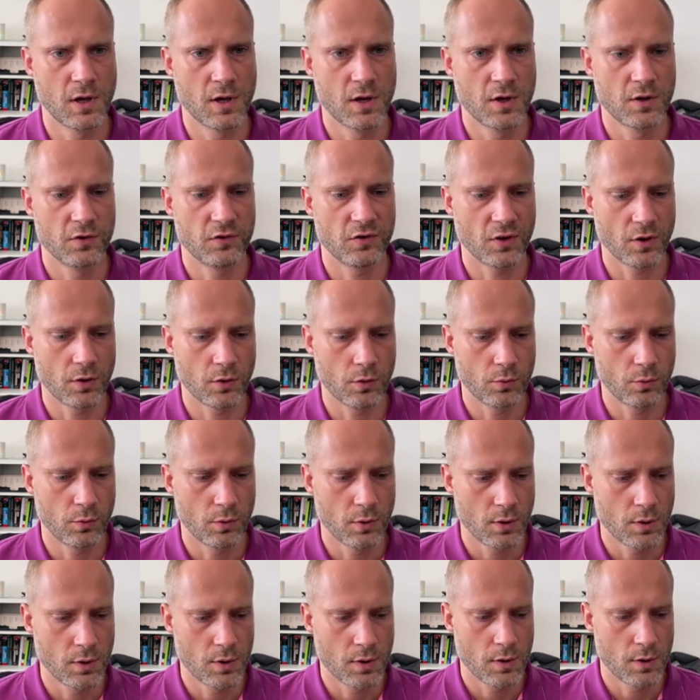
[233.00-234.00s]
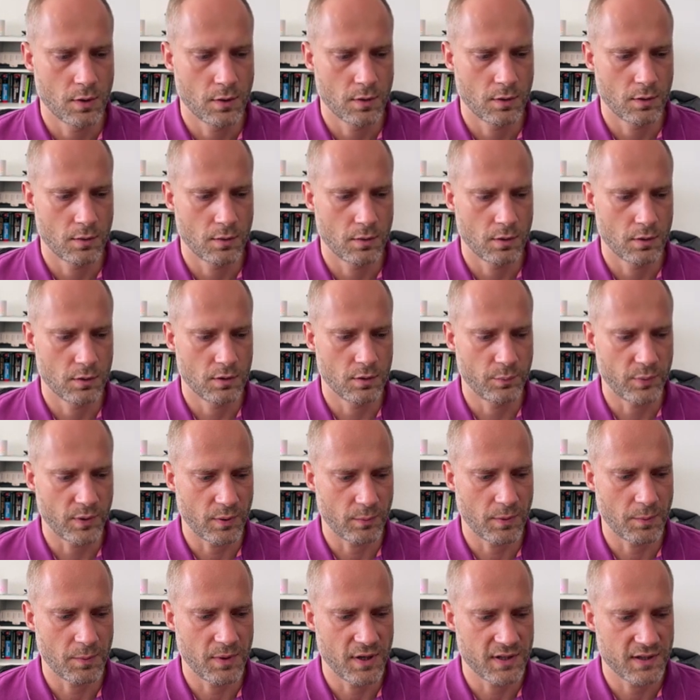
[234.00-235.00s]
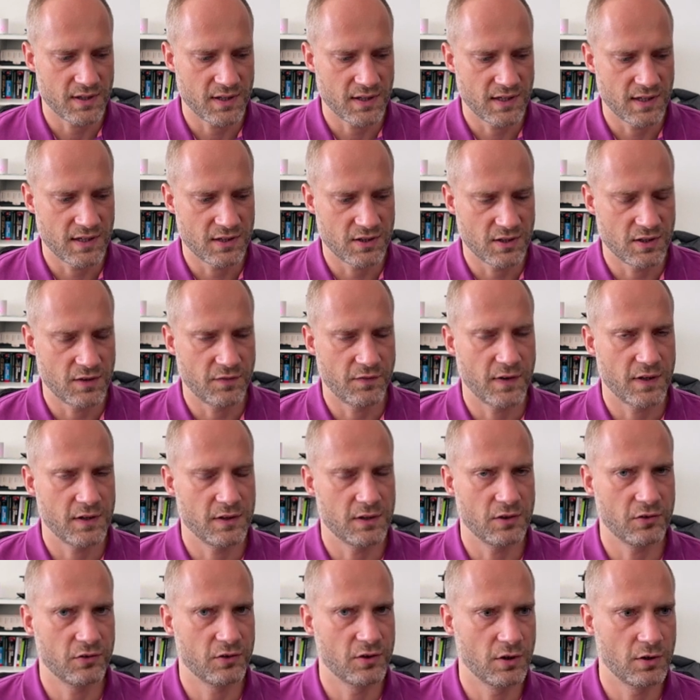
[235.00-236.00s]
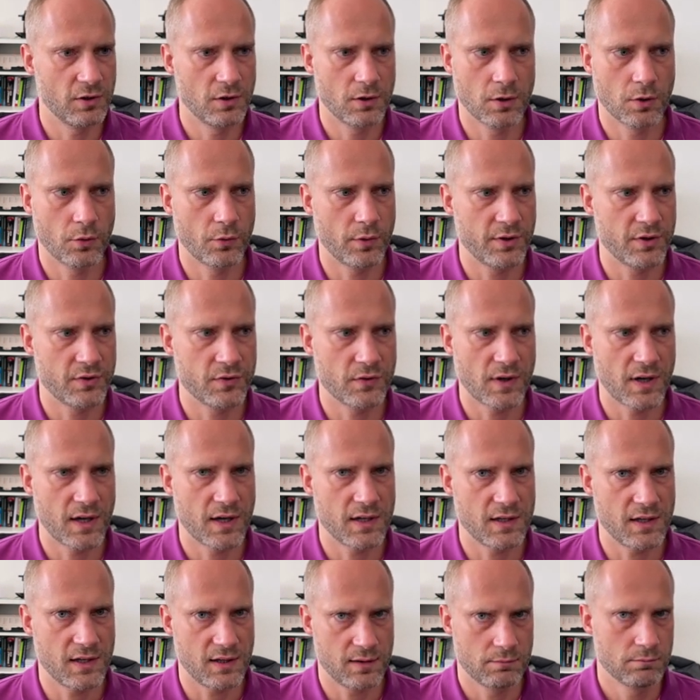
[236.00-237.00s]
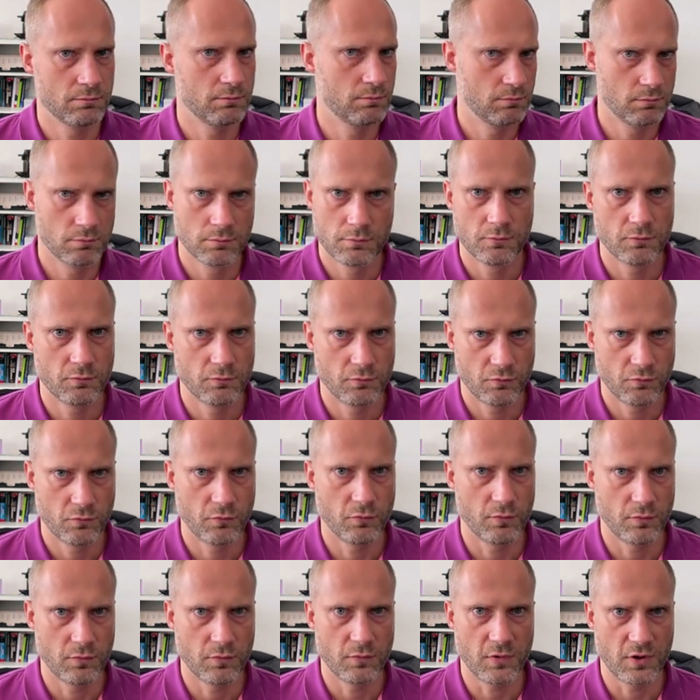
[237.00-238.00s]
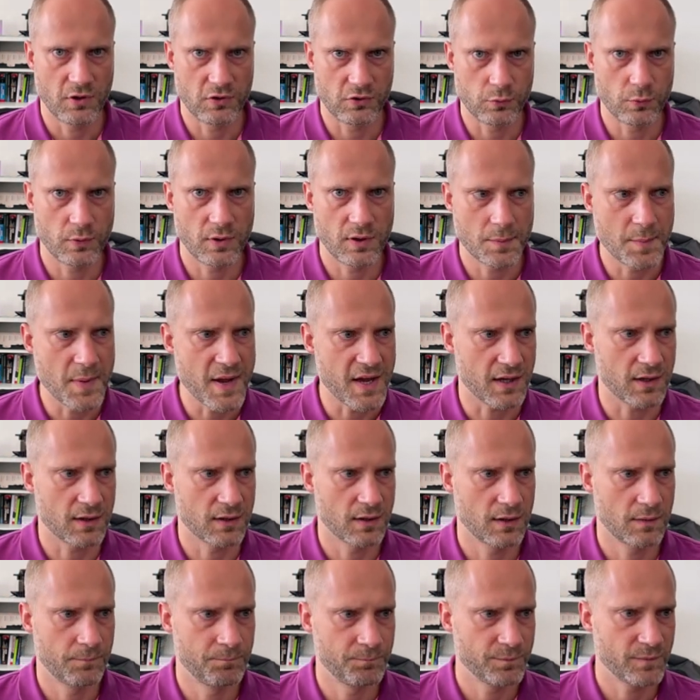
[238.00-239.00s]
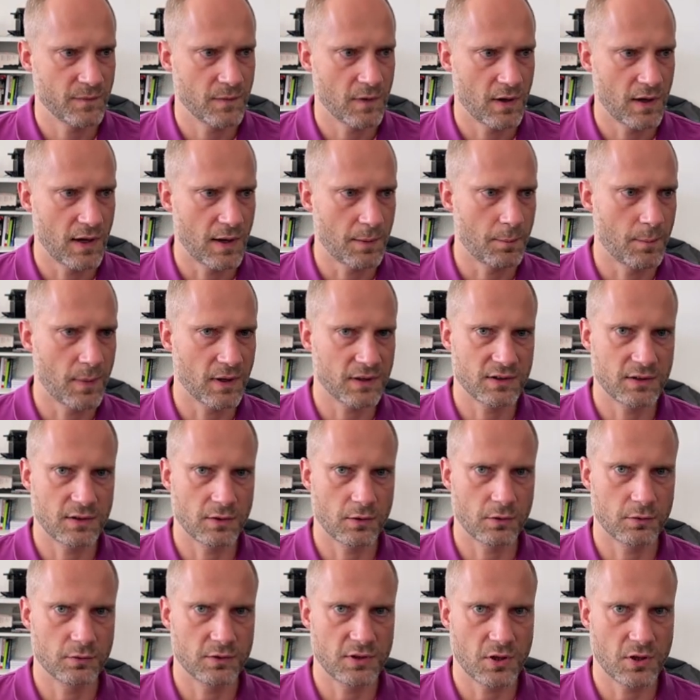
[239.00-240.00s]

So the probability that the defenders don't know Entra ID is really big. But on the